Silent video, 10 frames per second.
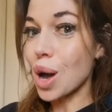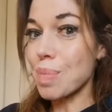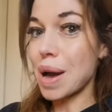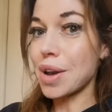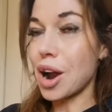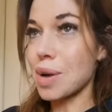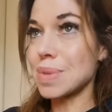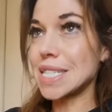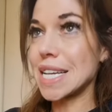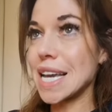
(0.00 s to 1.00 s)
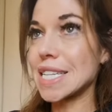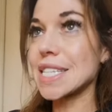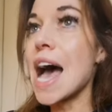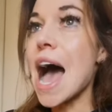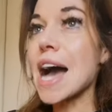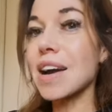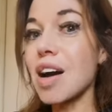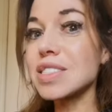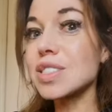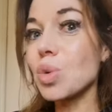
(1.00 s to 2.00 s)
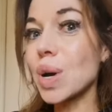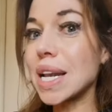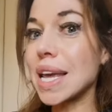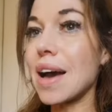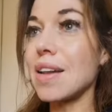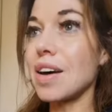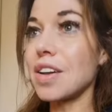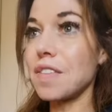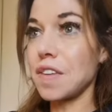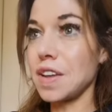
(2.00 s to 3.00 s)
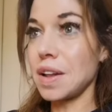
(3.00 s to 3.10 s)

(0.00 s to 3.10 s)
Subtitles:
about our mistakes, and consequently, a lot of